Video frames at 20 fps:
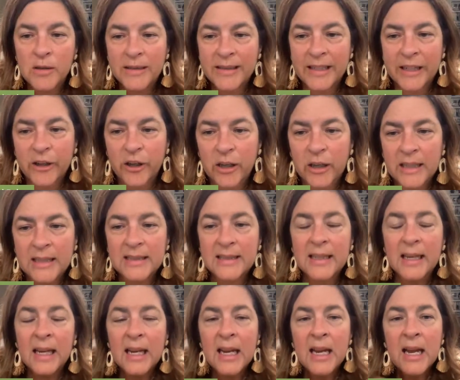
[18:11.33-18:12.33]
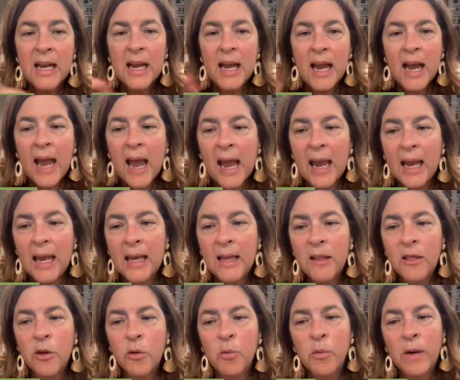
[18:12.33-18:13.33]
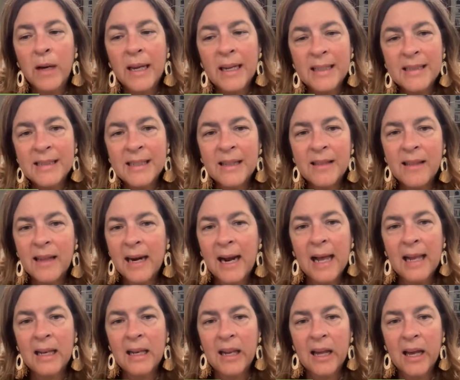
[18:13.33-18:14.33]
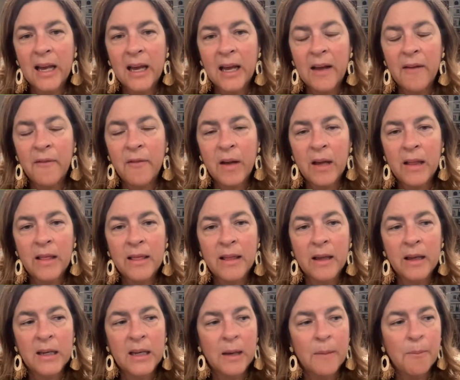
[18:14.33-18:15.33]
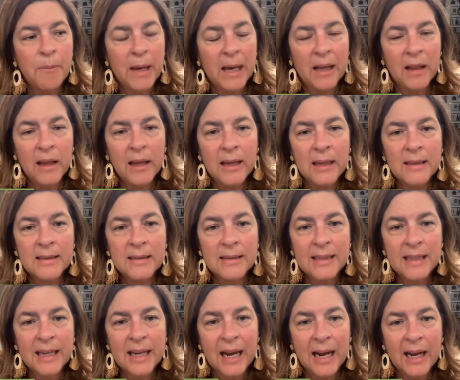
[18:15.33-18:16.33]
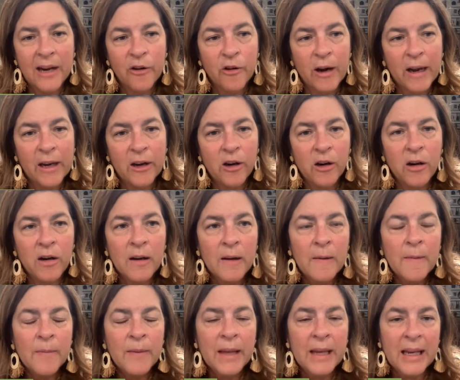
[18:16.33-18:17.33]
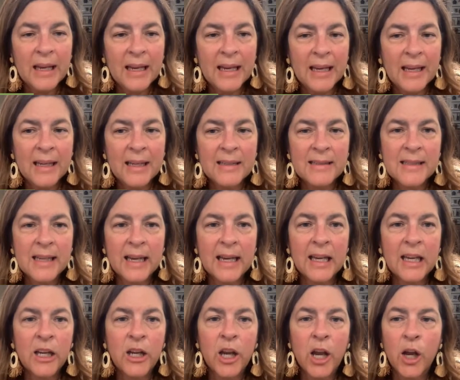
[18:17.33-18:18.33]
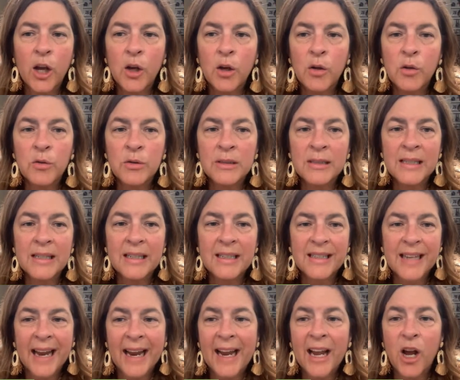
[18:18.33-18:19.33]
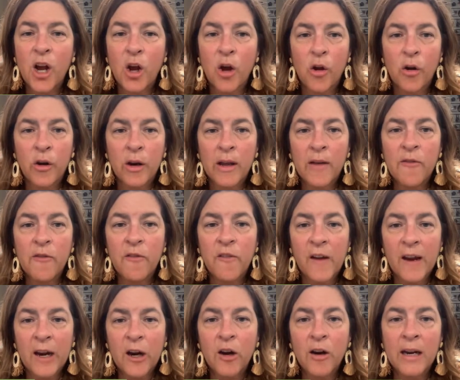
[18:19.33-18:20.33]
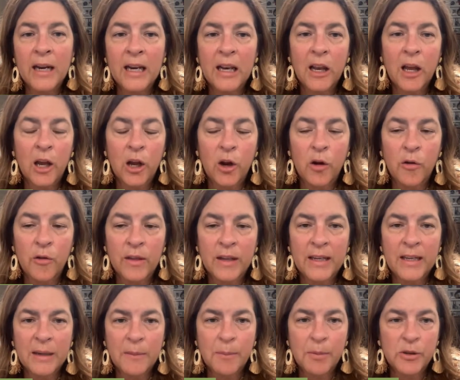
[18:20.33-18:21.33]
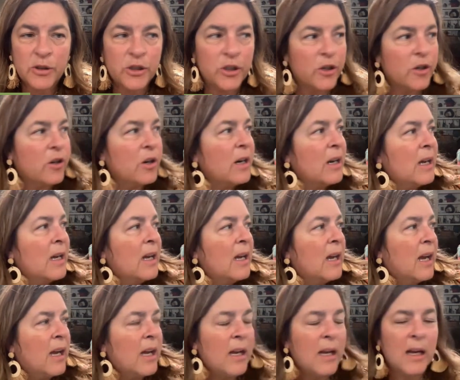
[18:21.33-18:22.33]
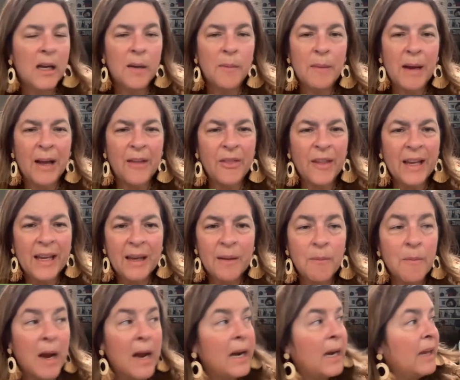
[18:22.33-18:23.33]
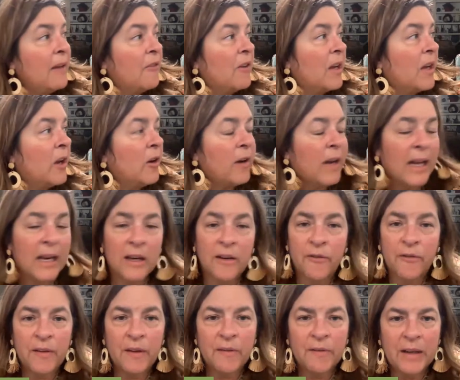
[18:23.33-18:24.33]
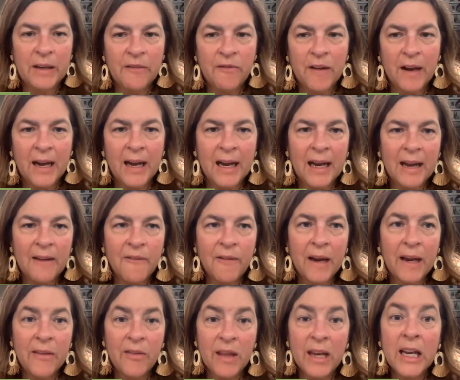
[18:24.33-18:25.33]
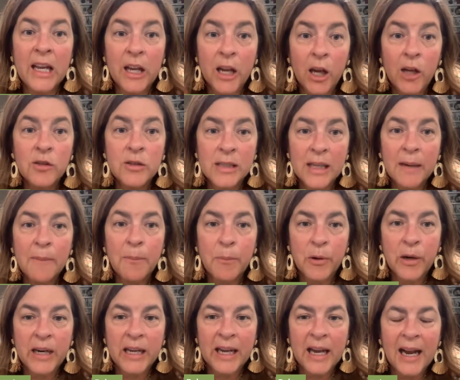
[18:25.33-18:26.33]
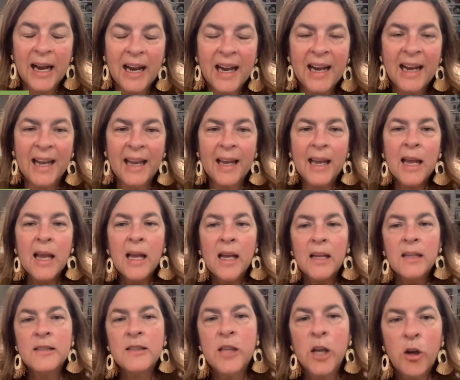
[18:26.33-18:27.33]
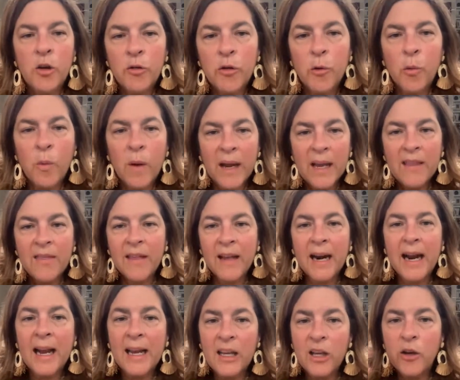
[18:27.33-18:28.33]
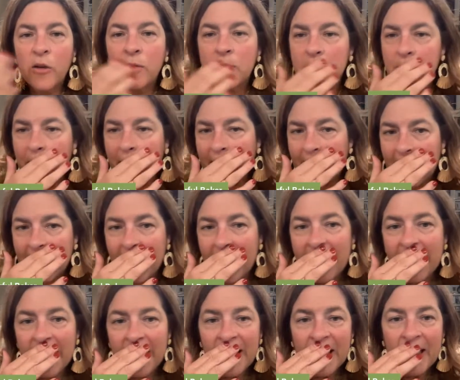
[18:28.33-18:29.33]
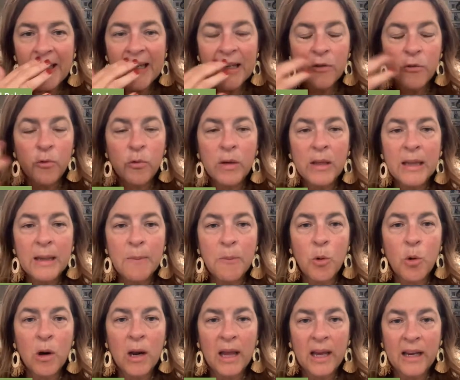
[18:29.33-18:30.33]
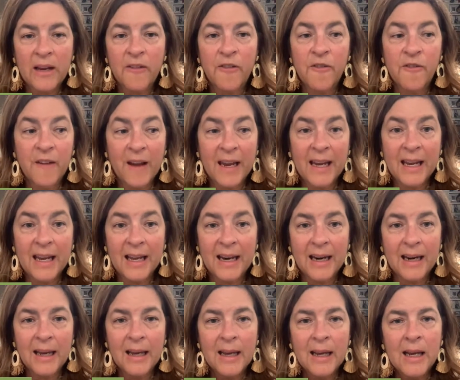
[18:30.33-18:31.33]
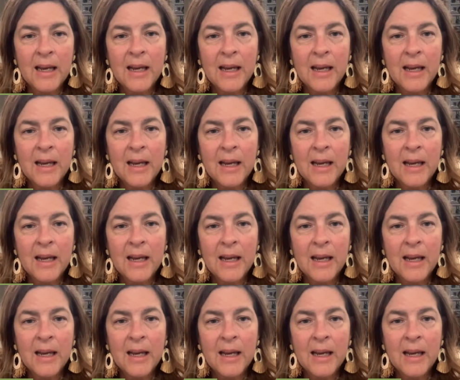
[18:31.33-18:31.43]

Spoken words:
Series. And the reason that I love the Cabela's dehydrator is it goes down very low, the temperature. I think it might even go down to 55, and then it goes up pretty high. So the way that I use mine is really more like a fan.